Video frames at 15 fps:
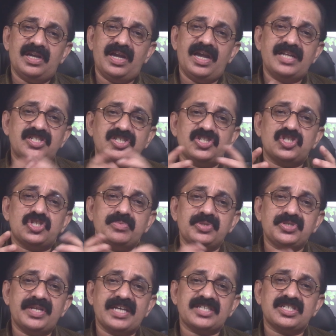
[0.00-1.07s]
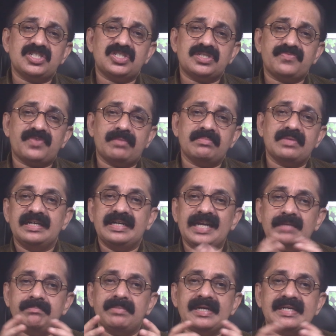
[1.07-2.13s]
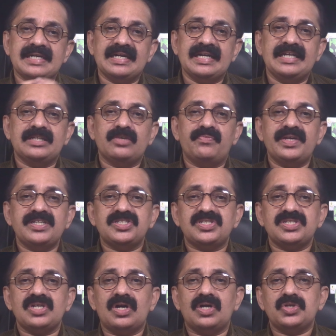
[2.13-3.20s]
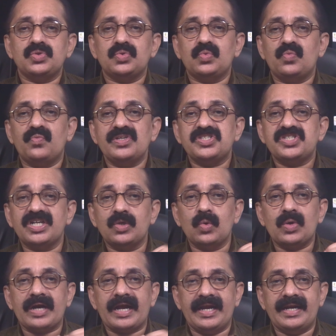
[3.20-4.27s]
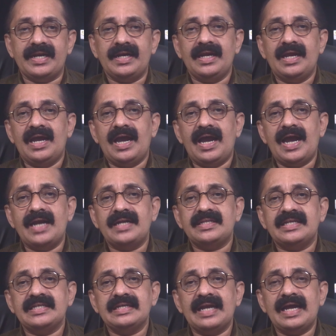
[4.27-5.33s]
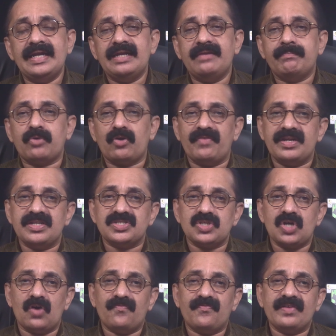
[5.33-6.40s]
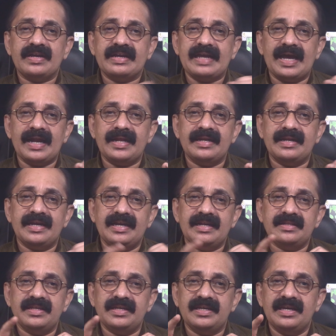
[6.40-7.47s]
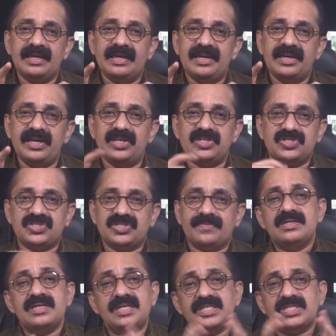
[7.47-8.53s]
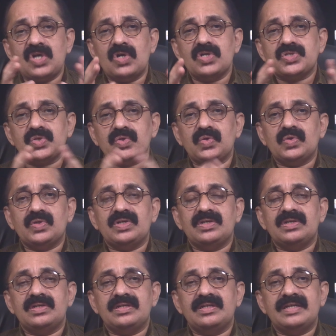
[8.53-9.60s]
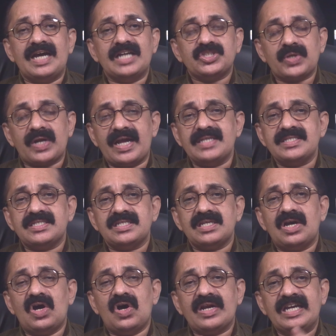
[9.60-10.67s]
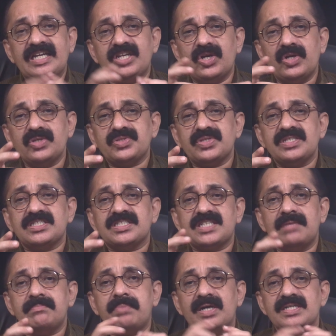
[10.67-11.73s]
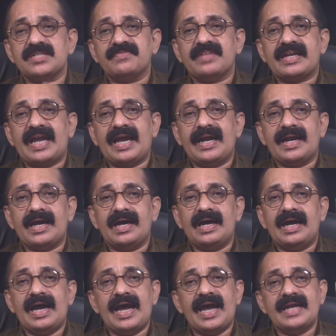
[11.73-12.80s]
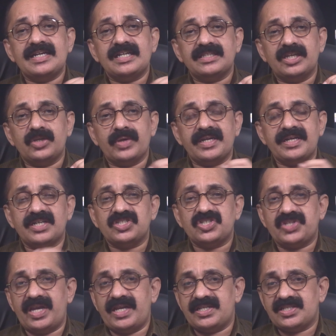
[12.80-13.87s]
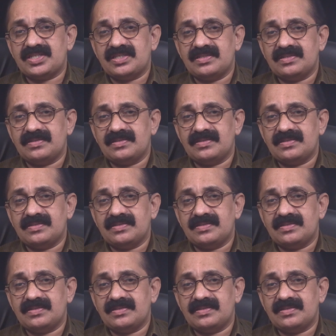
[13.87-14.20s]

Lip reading: Its distribution extends from Great Britain in the west to western Ukraine and the Iranian province of Galan in the east. It is also naturalized or introduced to some parts of the Canada and the United States.